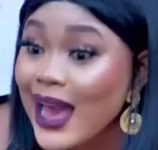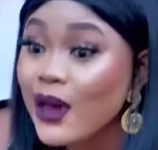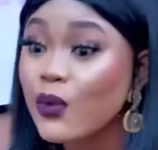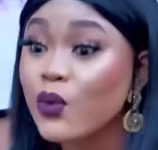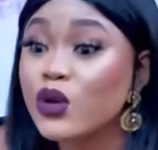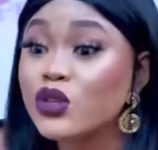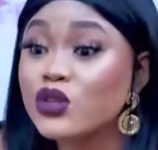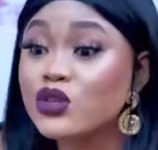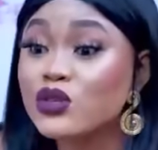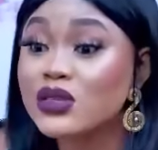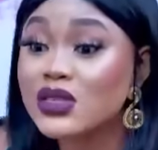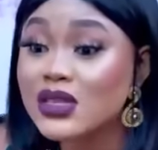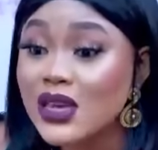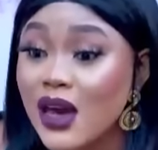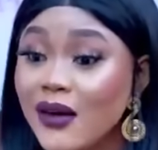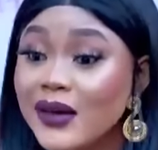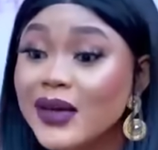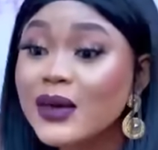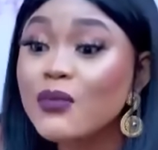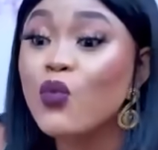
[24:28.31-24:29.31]
I want to
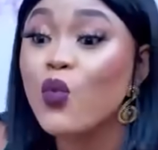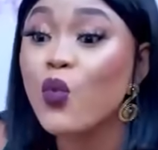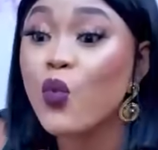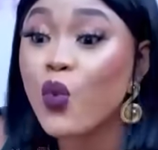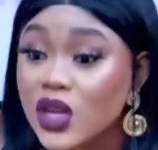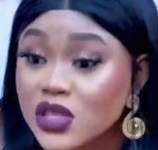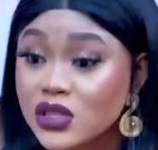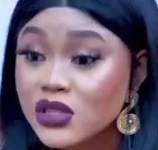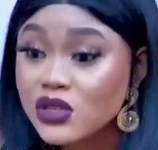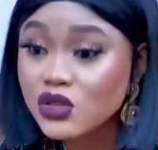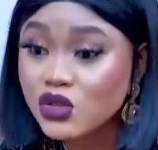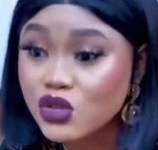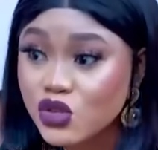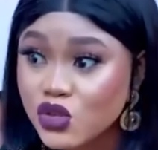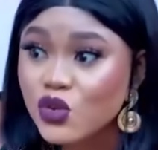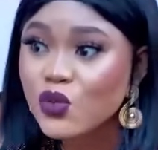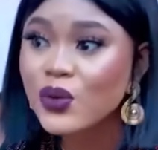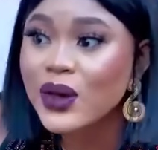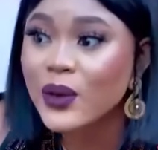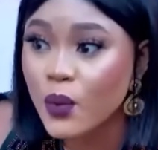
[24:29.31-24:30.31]
tell him what to
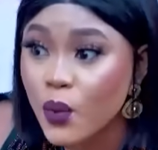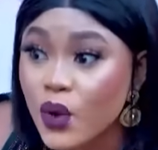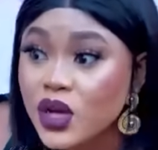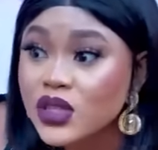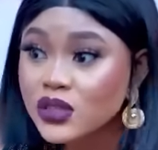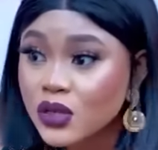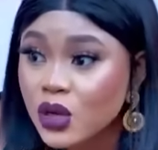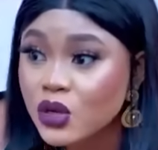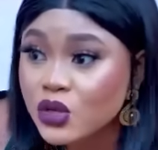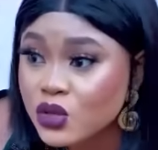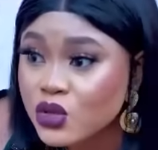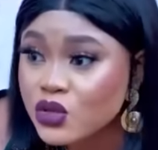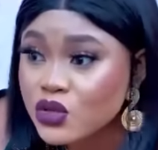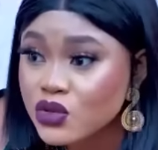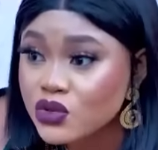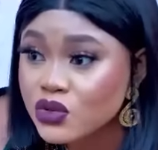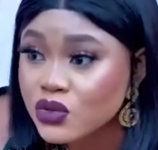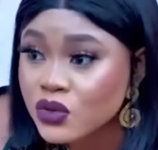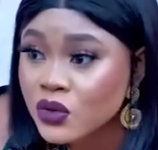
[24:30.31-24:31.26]
do and what not to